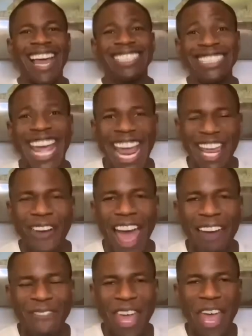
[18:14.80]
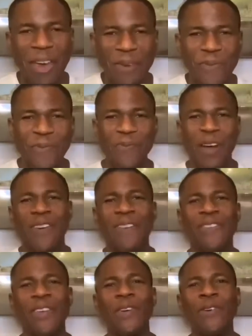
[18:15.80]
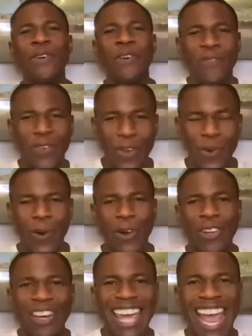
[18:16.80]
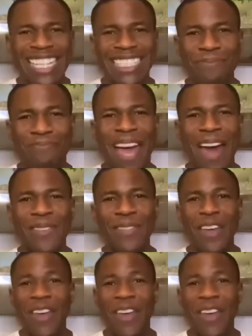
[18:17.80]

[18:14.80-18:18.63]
there you have it, my review for the quad lock case and mount.